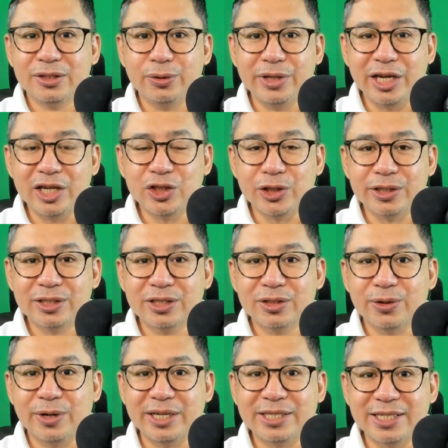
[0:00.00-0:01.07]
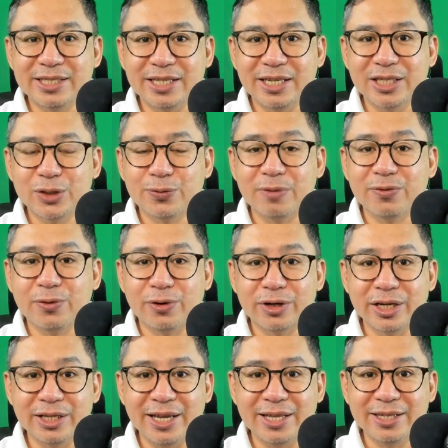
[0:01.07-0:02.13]
Donations or assistance from
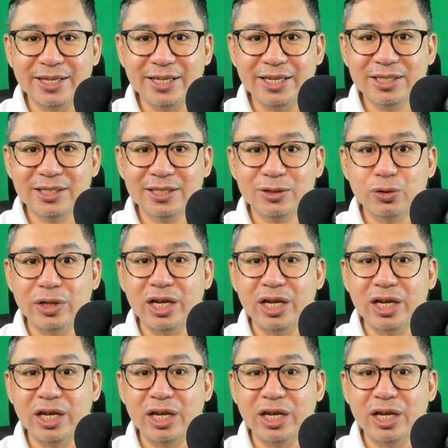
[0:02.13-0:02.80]
foreign entities